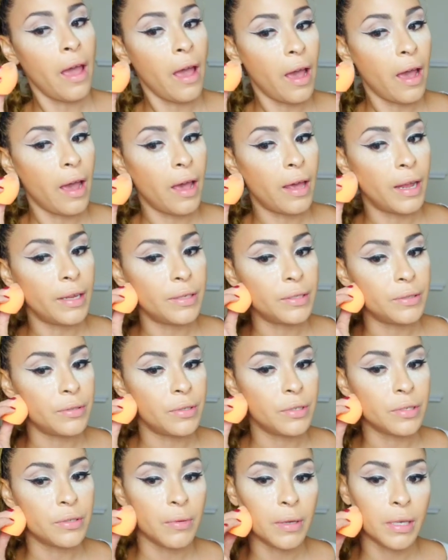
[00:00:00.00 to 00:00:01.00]
And I do
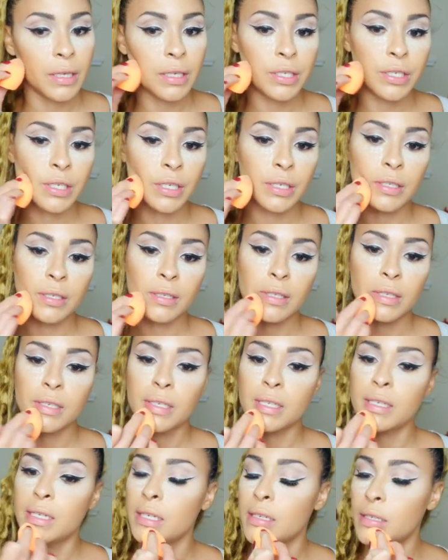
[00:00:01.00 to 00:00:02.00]
just want to chisel the
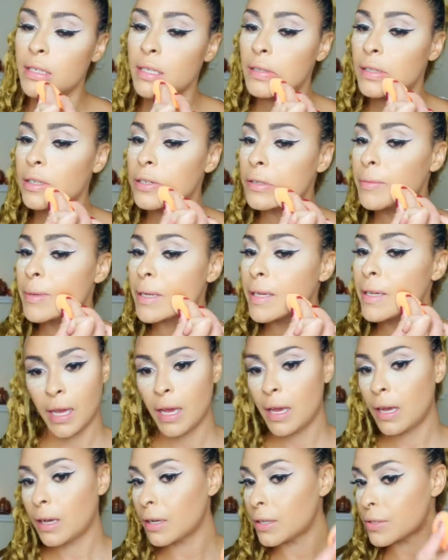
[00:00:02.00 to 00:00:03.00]
cheeks a little bit,
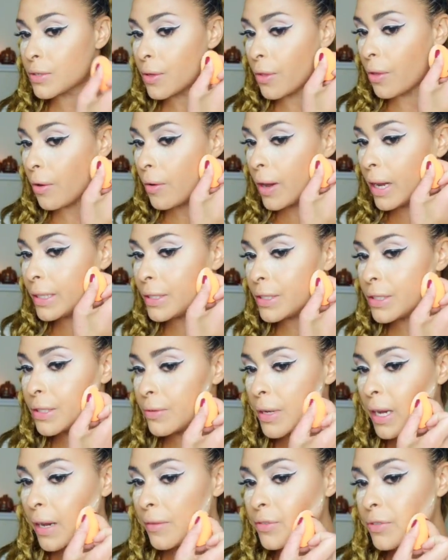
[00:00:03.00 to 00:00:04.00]
because although I do
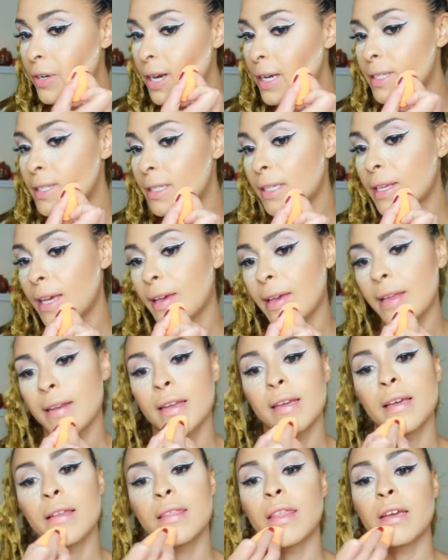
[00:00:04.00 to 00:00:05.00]
have dry skin,
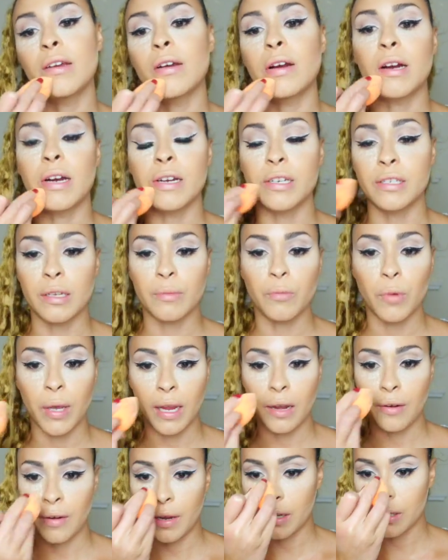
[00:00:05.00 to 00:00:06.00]
there are some
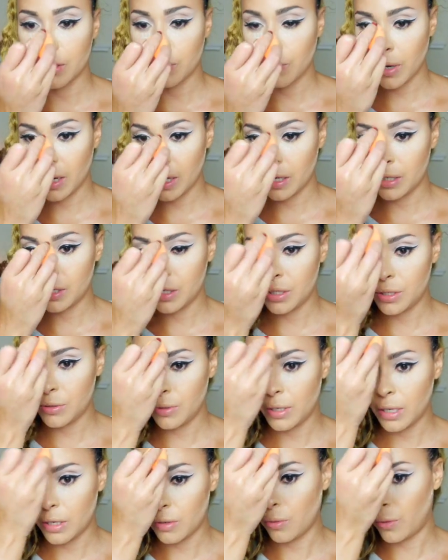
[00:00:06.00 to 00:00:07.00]
areas where I do
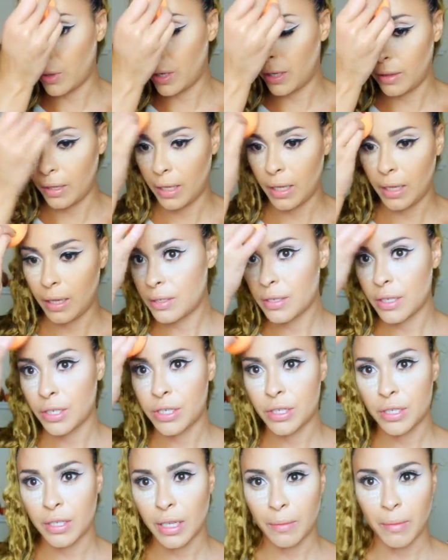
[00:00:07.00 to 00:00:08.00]
get oily, such
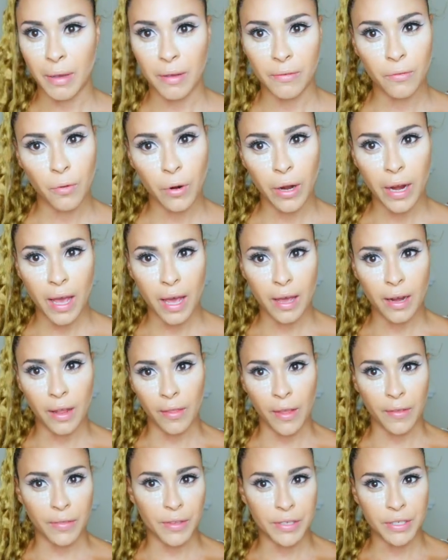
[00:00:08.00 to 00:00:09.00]
as like my forehead and
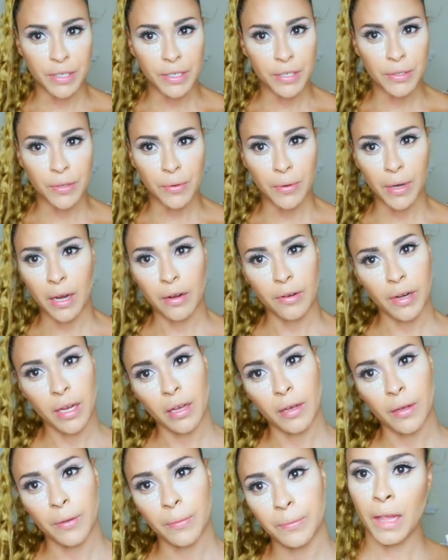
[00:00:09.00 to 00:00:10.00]
like the T-zone area.